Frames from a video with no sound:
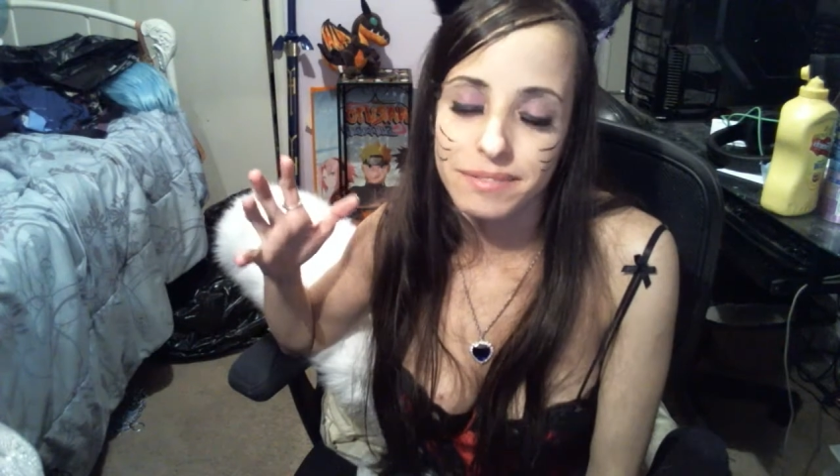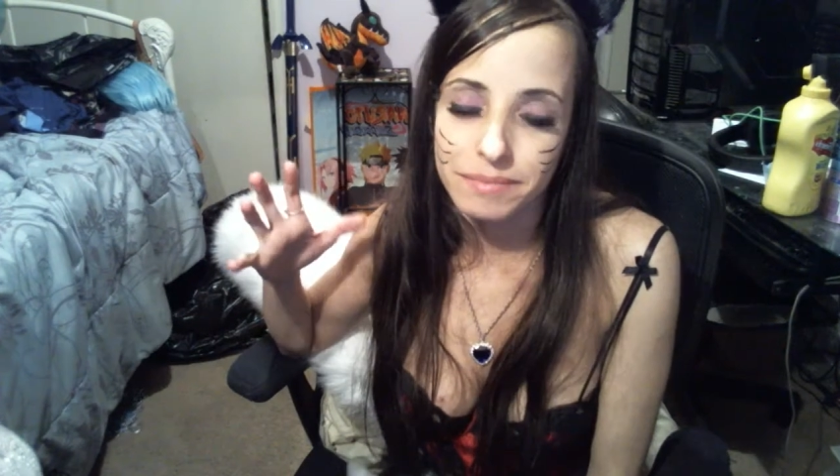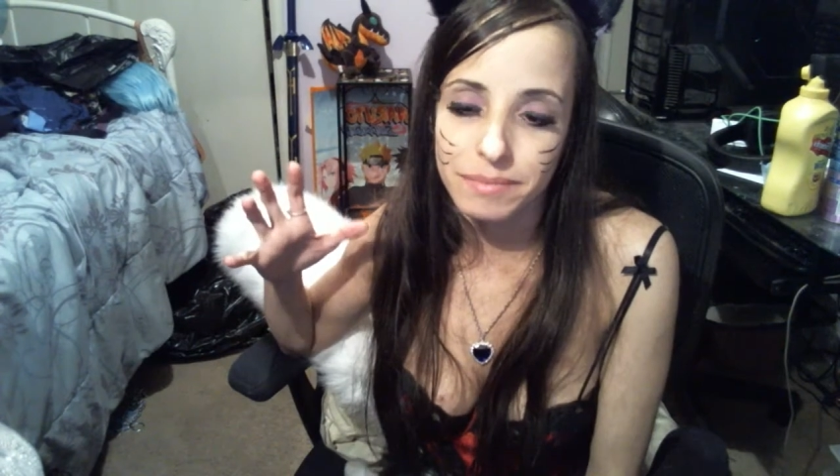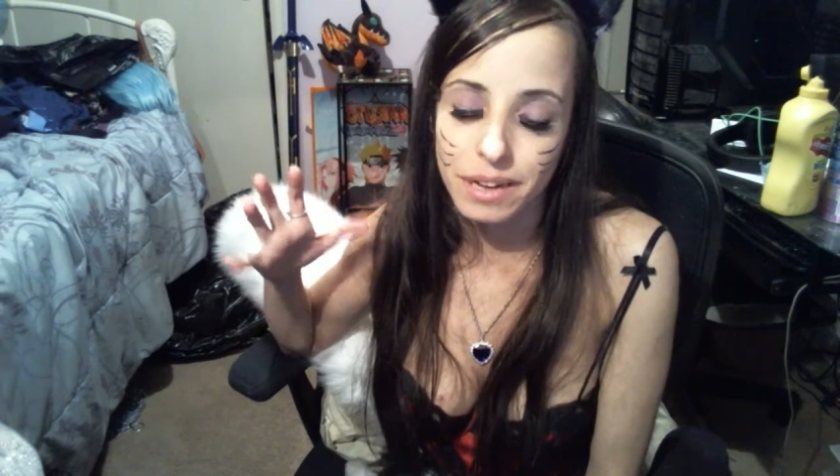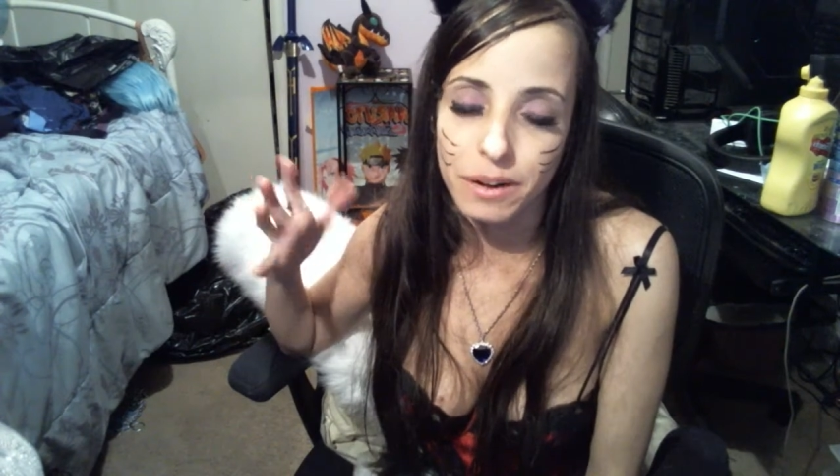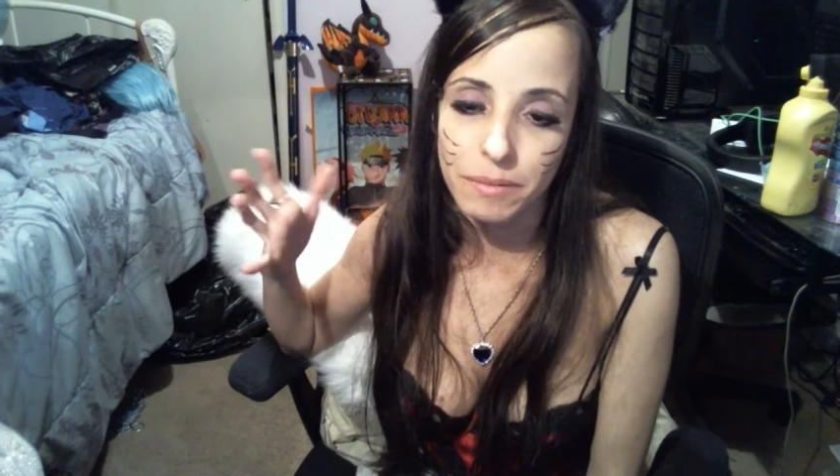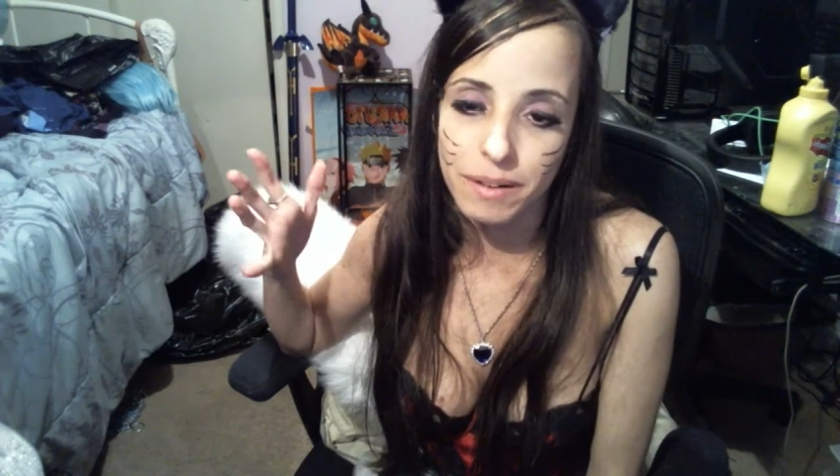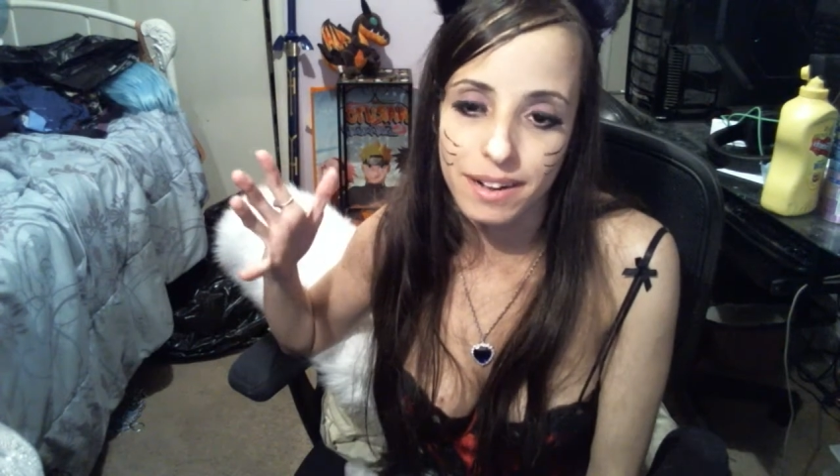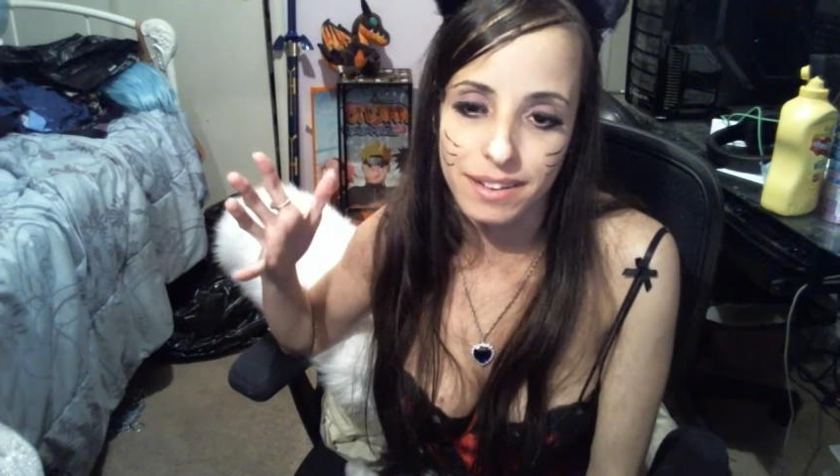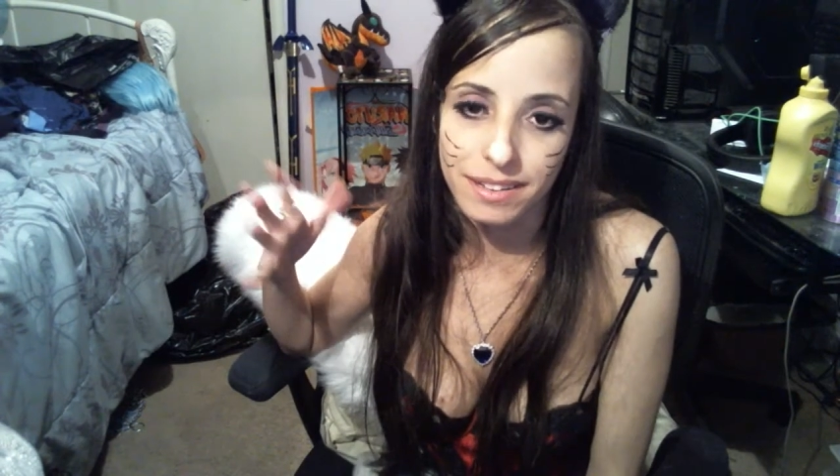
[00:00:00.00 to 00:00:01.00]
But oh
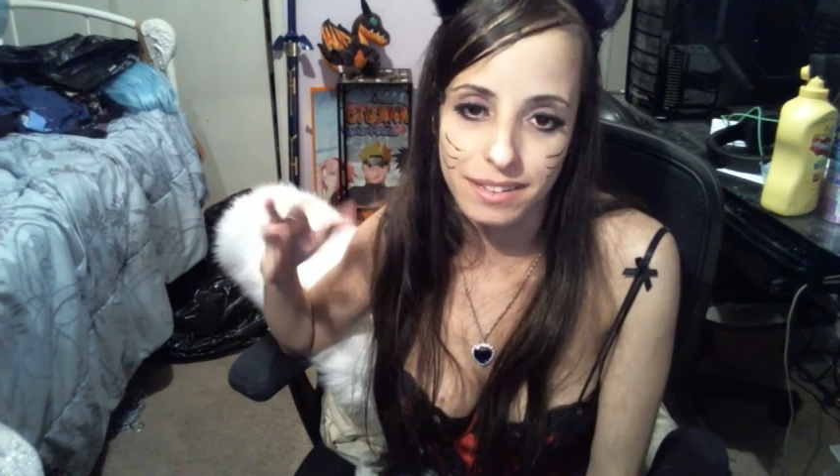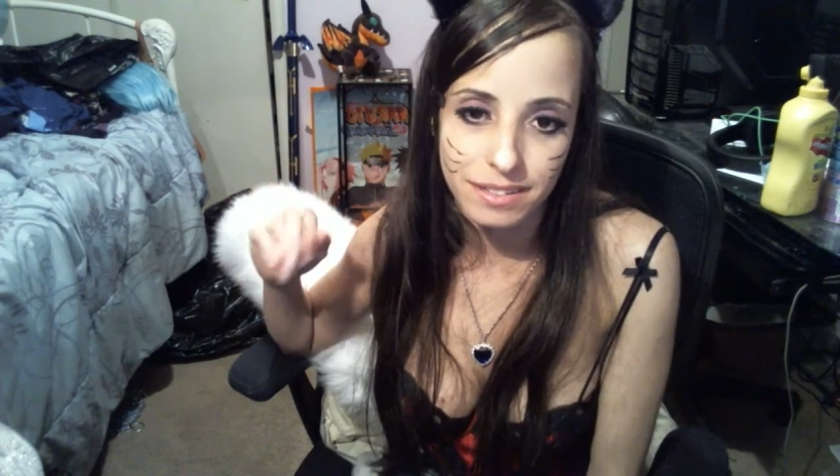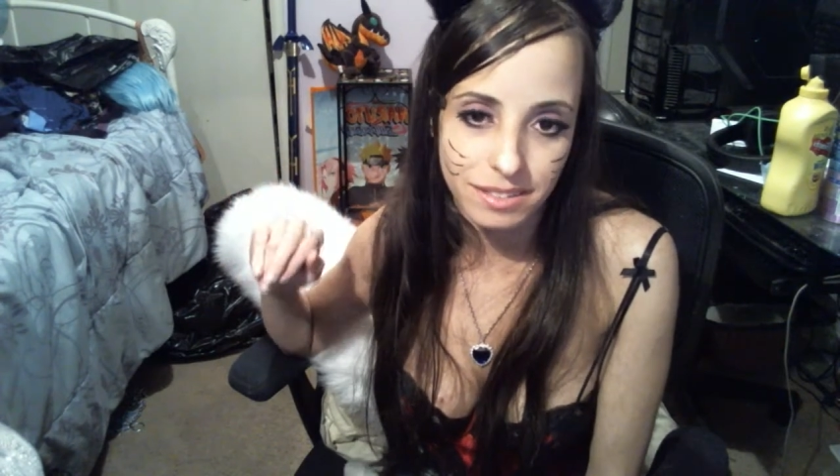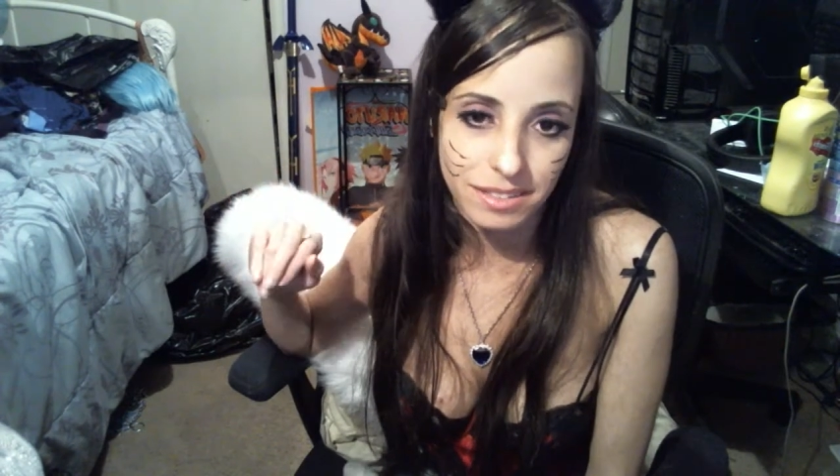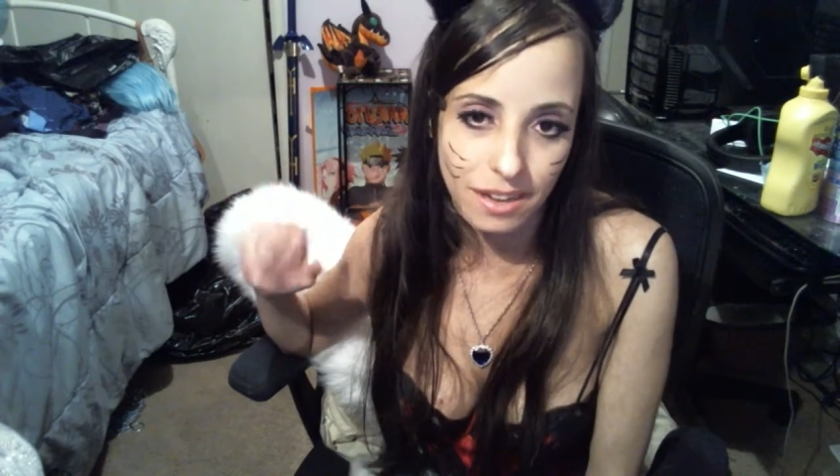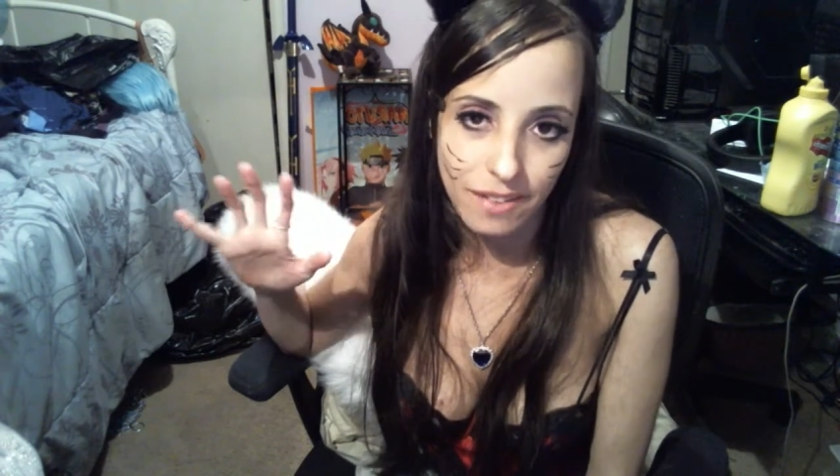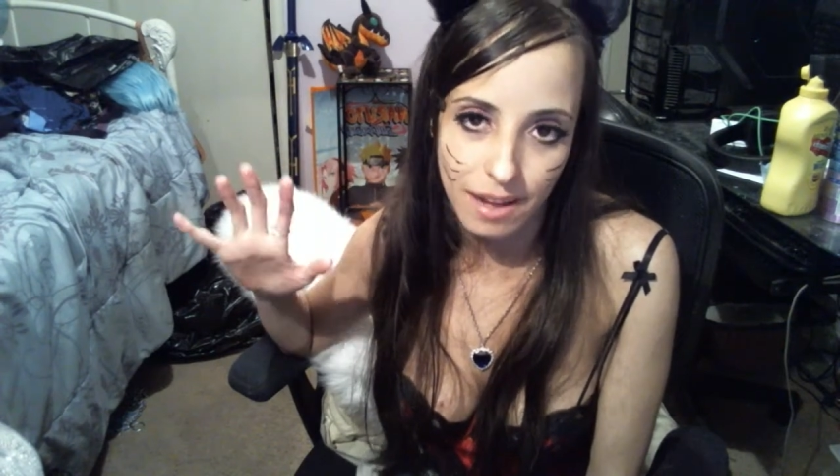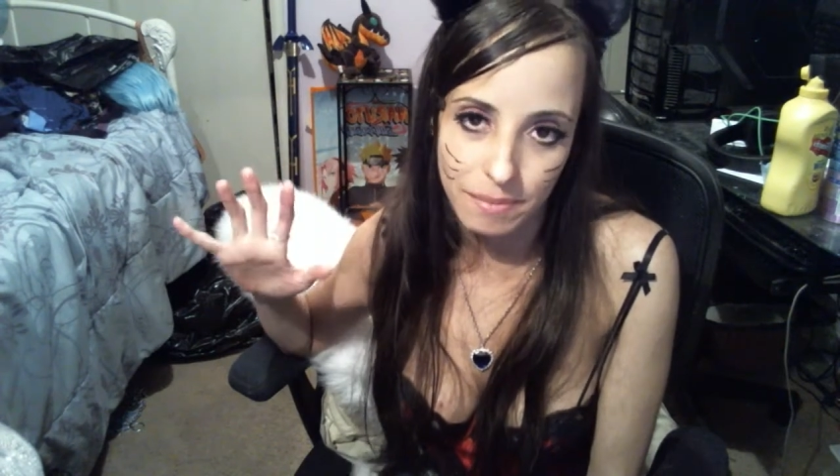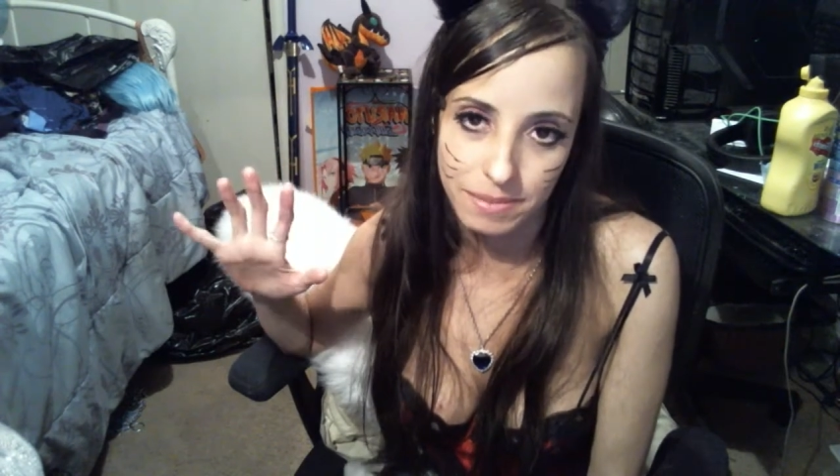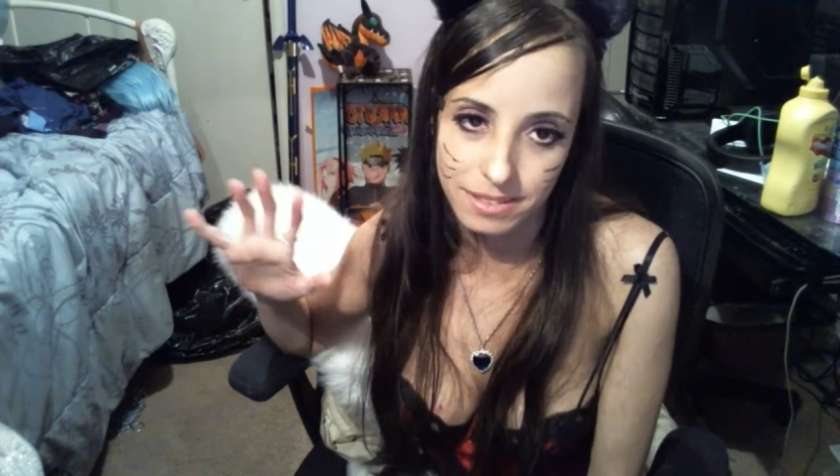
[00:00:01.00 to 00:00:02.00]
well, stuff
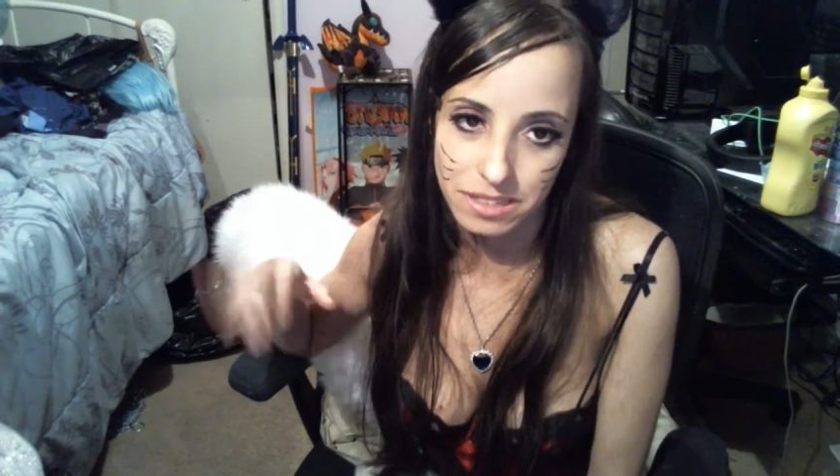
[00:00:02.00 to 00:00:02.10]
happens.